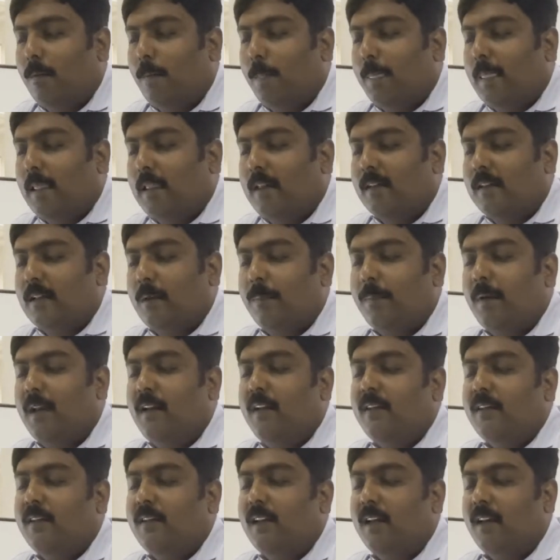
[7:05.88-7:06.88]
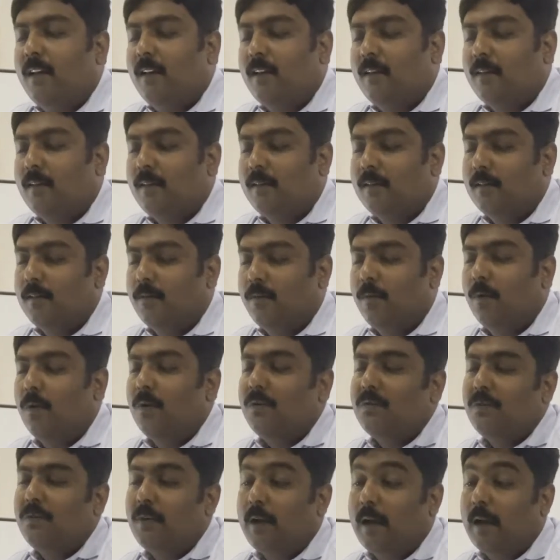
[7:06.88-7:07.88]
the supply chain is
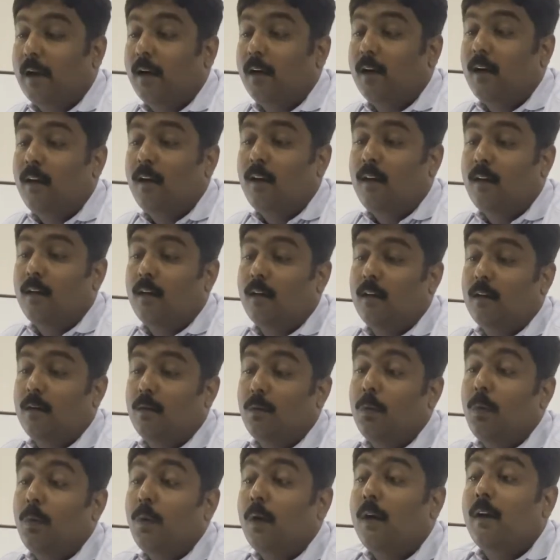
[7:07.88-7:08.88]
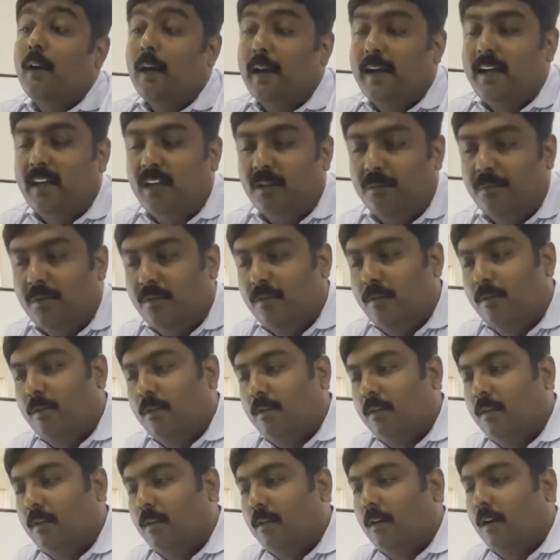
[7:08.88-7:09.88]
forced to handle 200 items
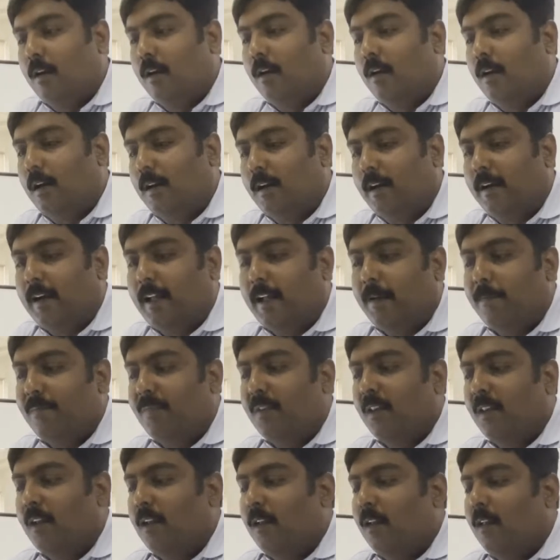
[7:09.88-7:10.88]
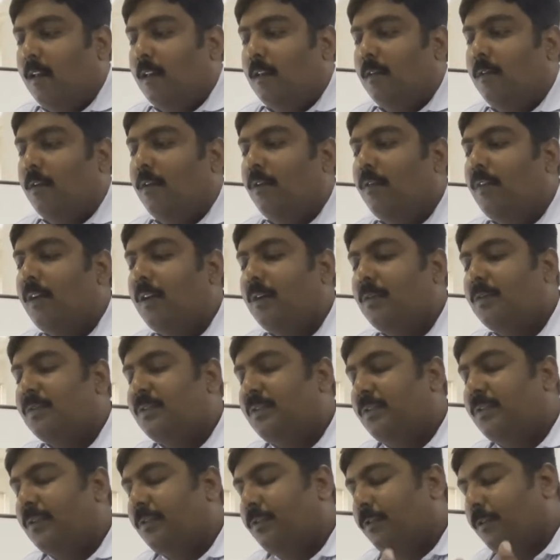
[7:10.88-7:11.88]
at a time. So we used
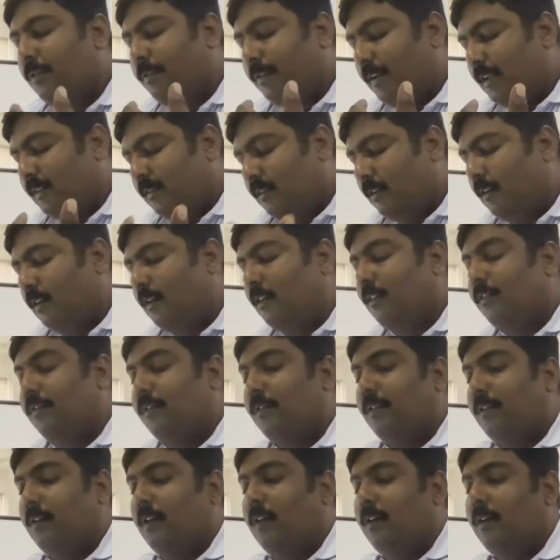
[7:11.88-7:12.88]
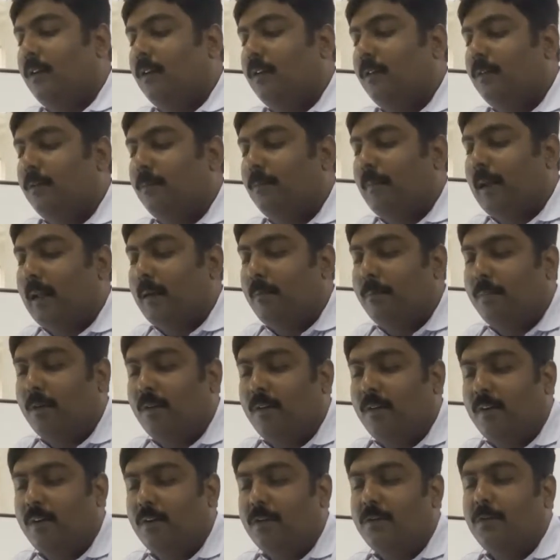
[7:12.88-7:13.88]
to face a lot of
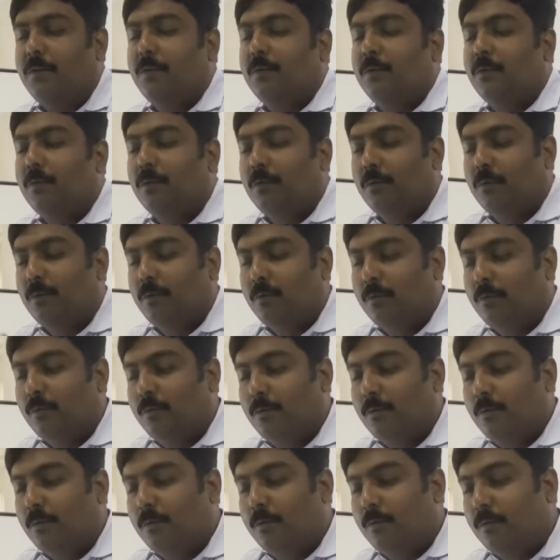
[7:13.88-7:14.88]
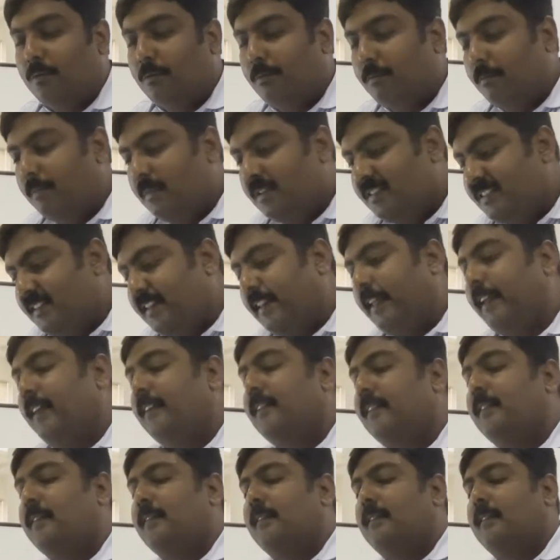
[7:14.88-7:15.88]
manpower issue,
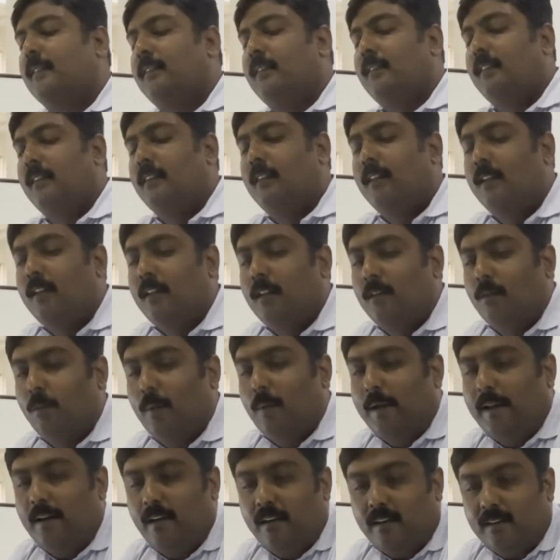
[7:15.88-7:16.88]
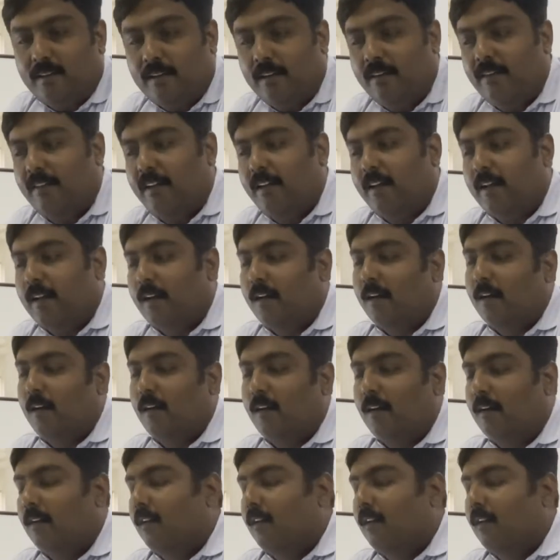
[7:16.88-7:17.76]
mistakes while receiving and all.